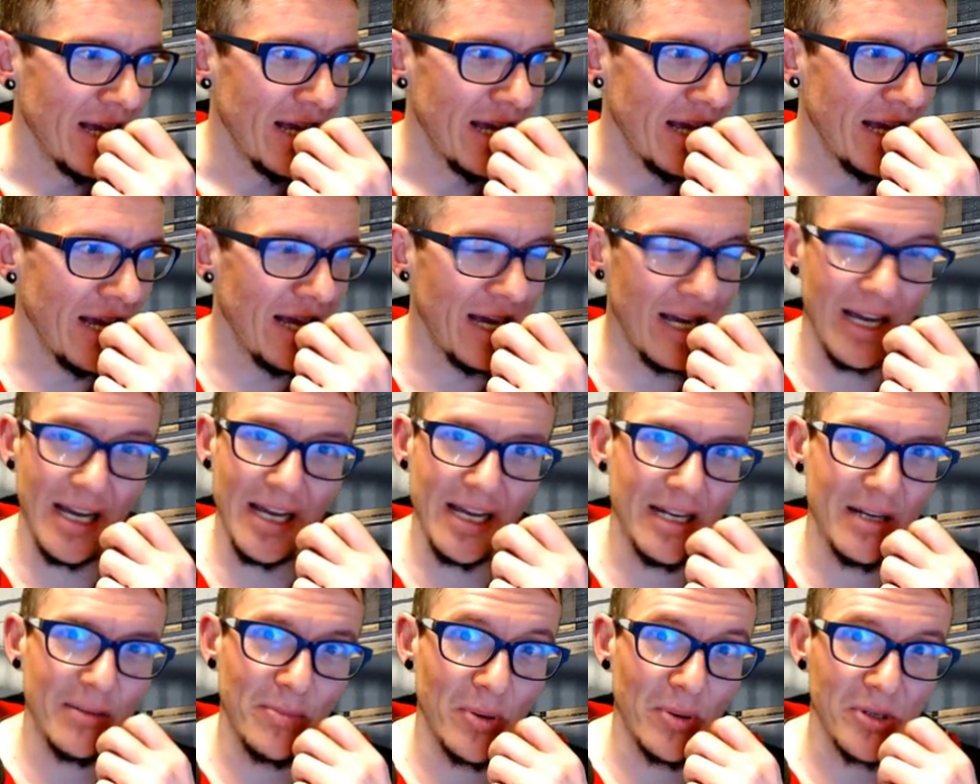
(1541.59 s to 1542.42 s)

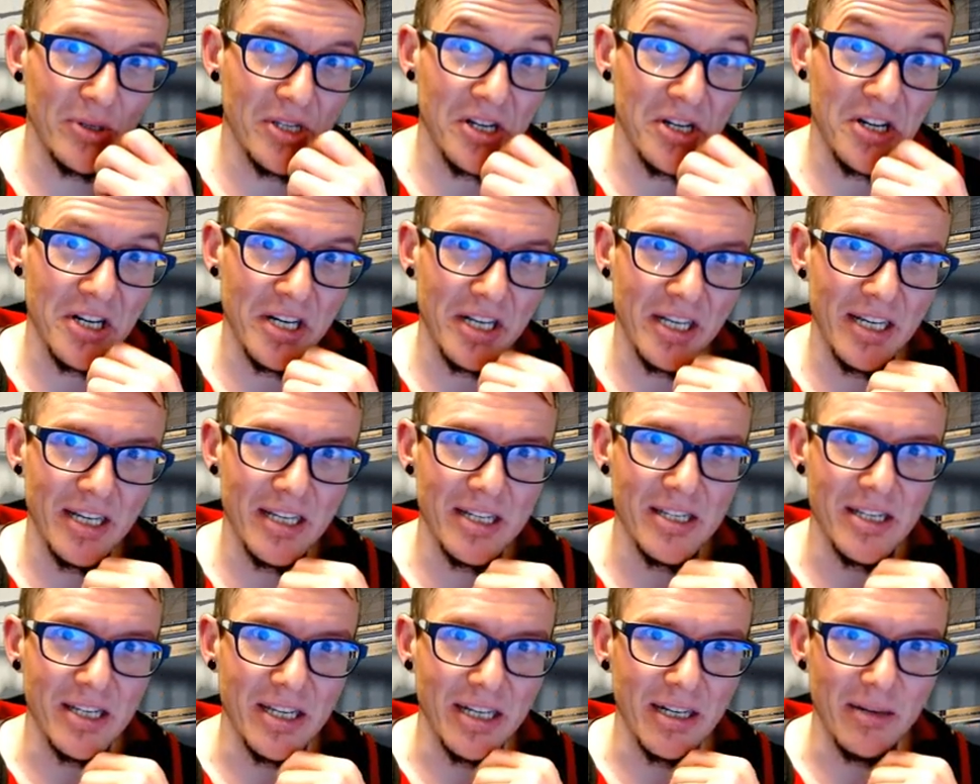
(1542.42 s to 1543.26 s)
the position he is
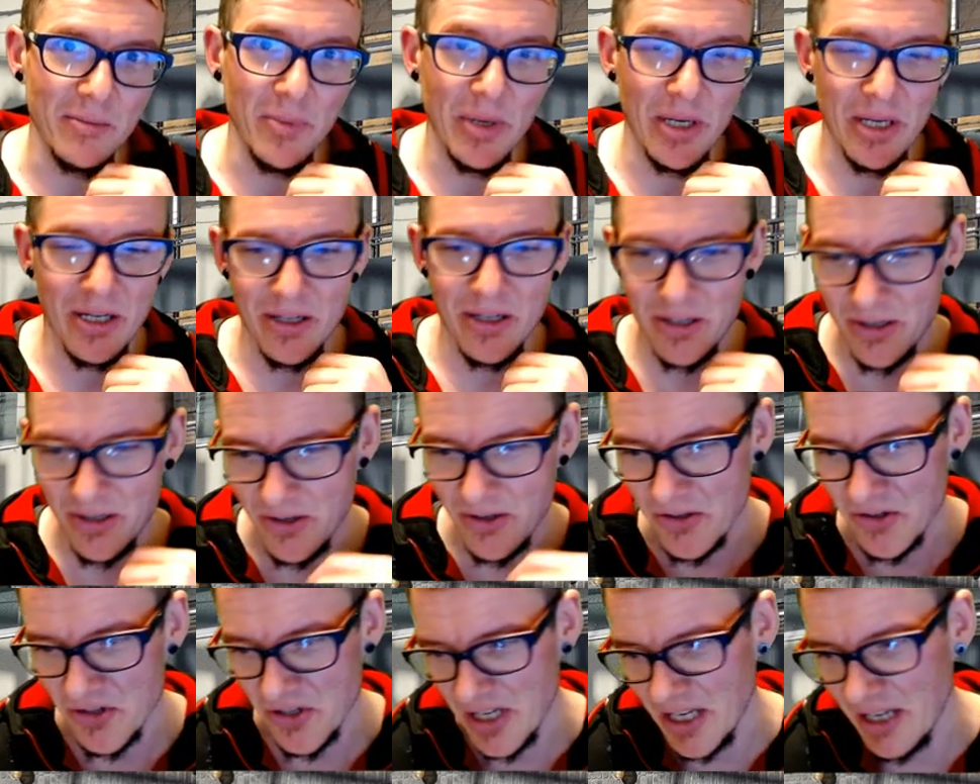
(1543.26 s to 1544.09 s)
in,
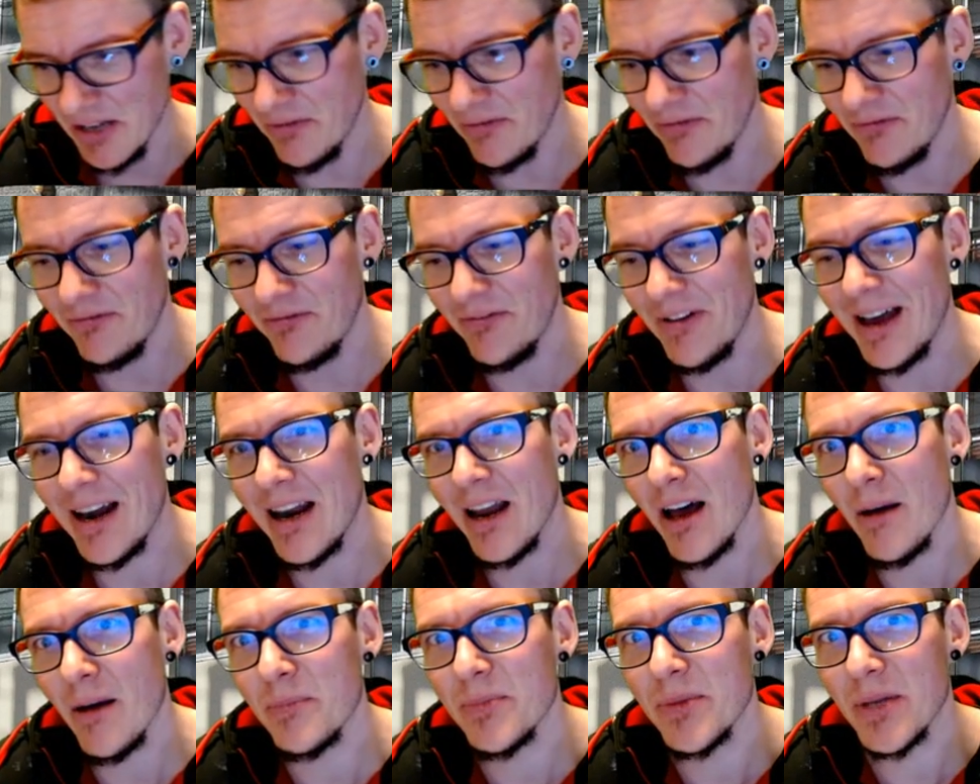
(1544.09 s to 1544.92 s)
because he fell
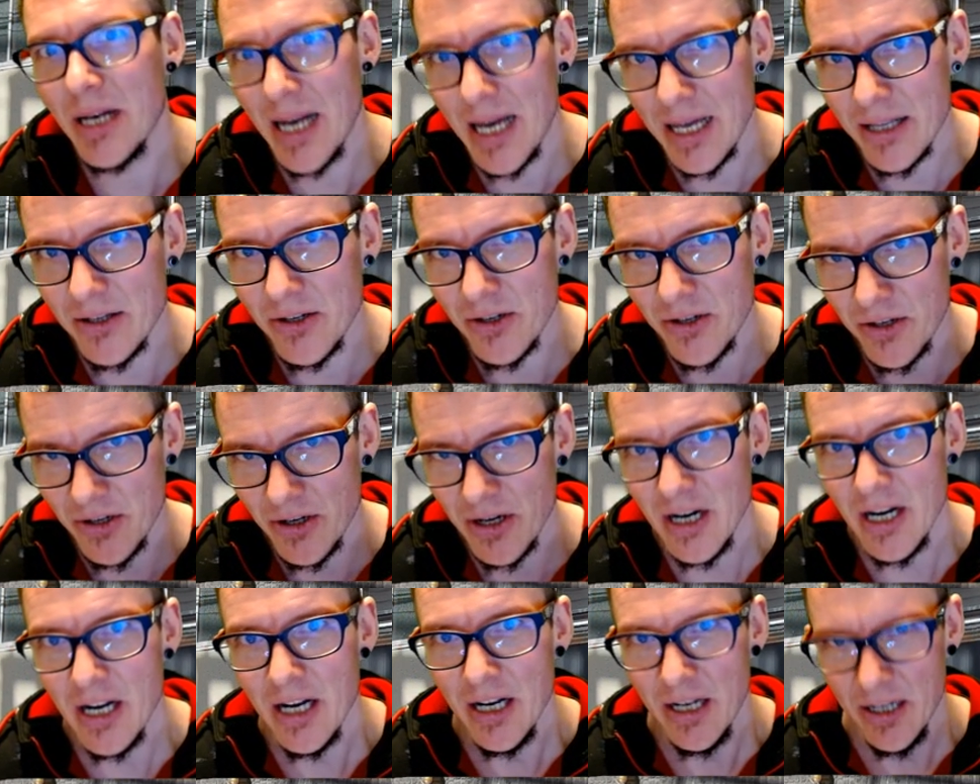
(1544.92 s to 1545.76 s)
up the ladder
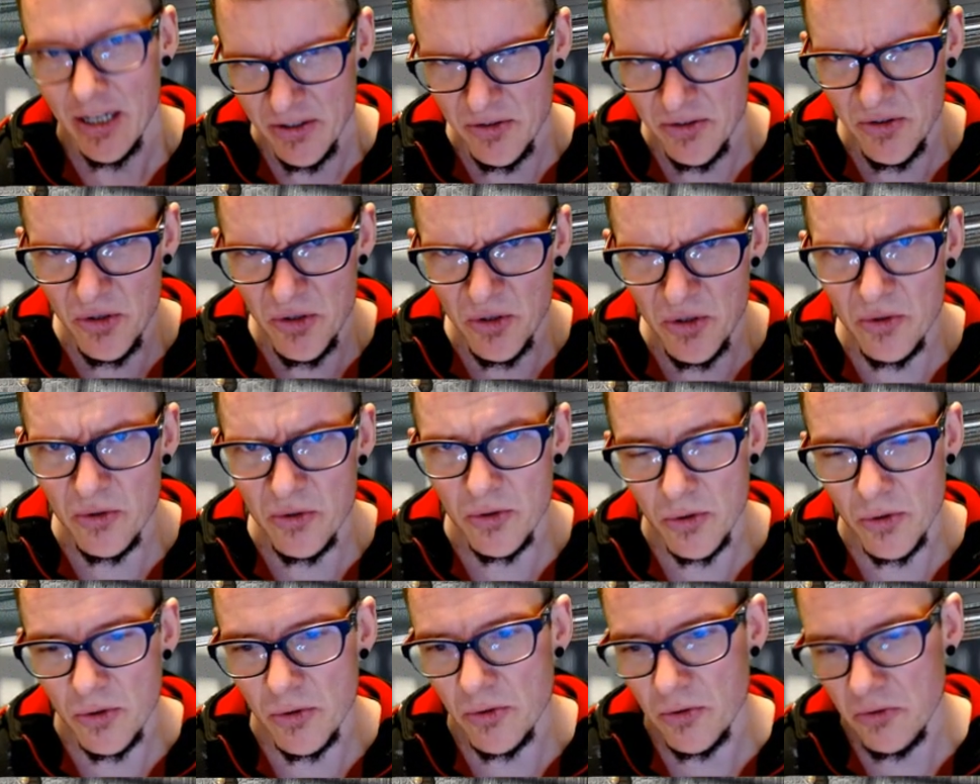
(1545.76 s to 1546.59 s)
due
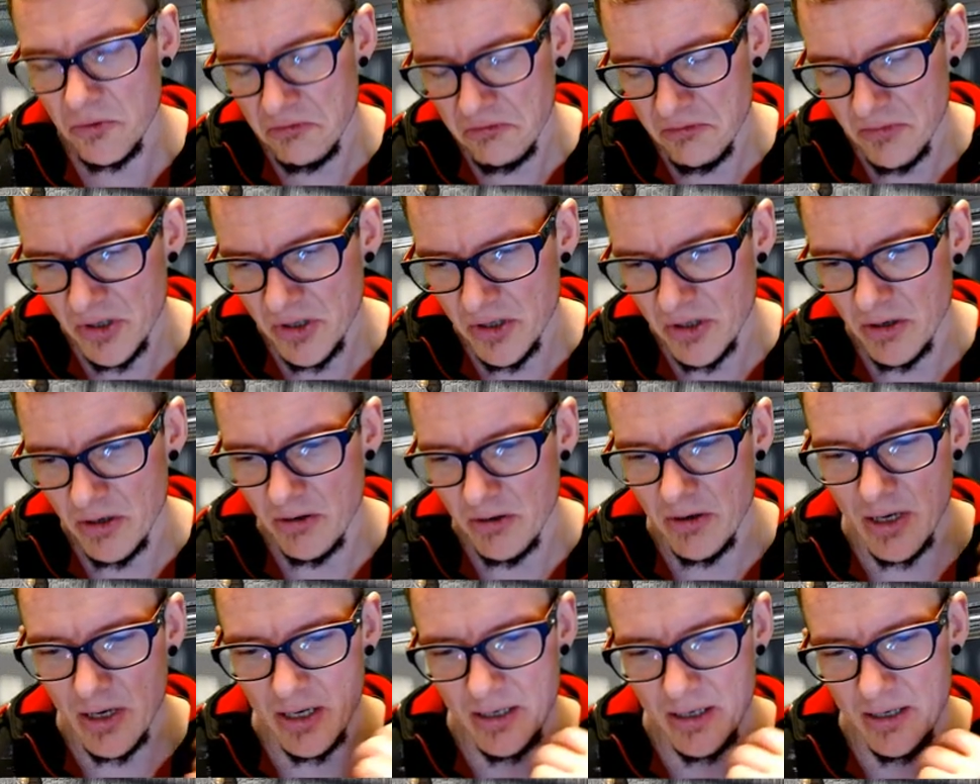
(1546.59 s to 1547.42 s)
to, you know,
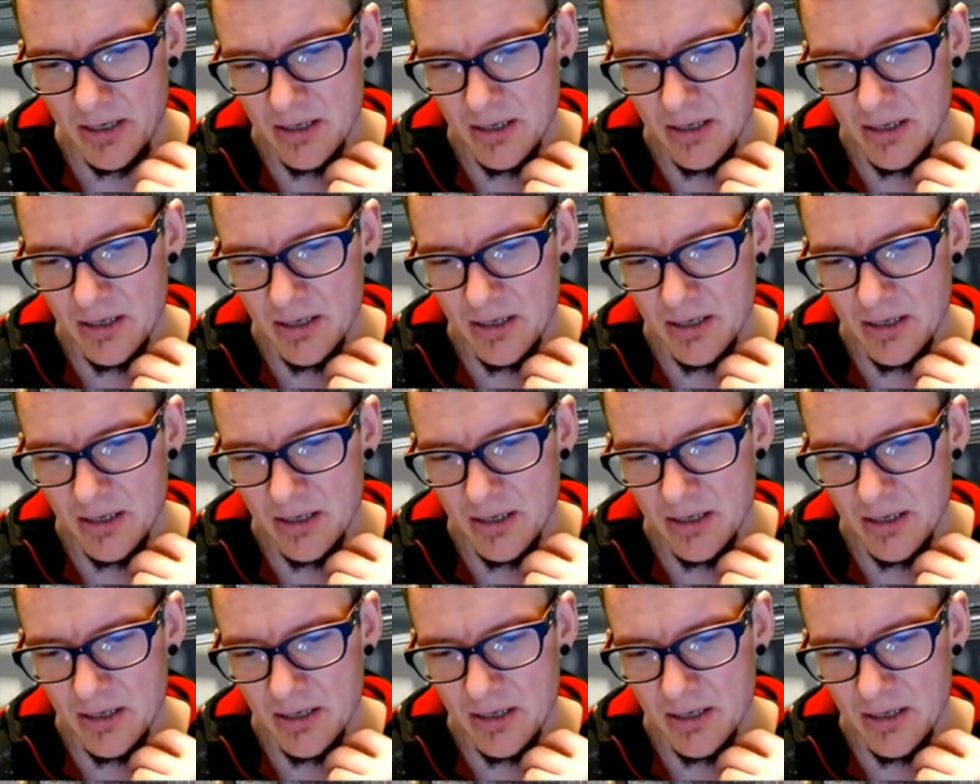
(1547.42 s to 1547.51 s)
like